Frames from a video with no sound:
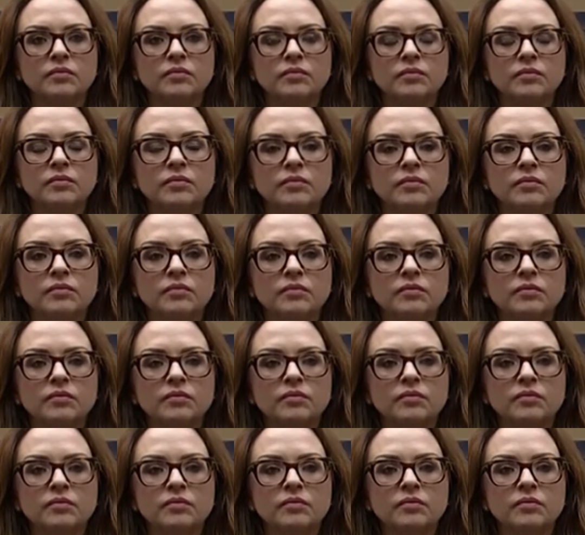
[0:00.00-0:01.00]

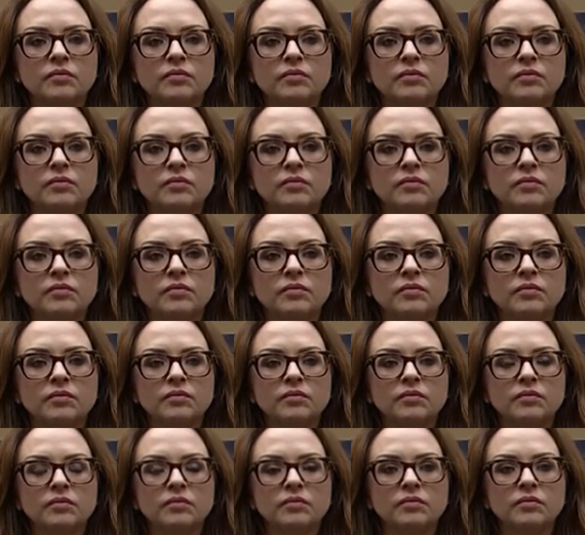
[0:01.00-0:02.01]

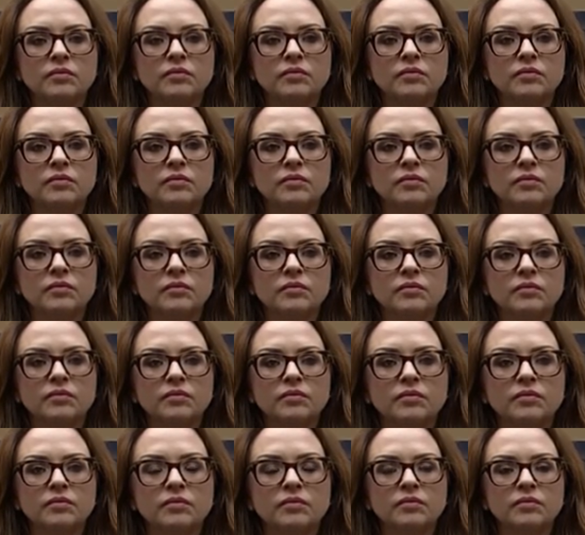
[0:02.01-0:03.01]

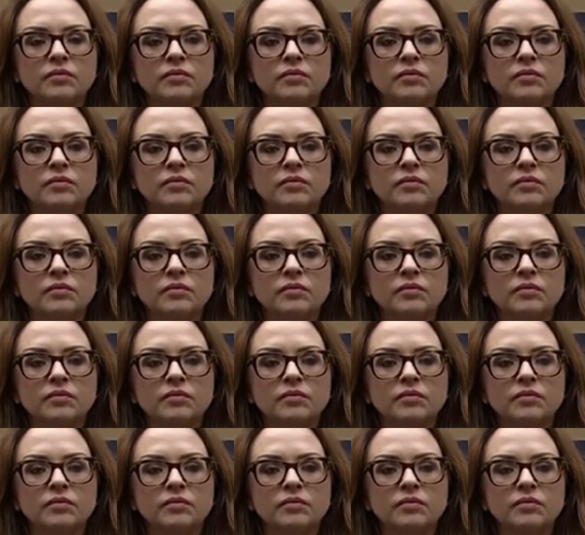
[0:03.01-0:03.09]
The person shown says nothing.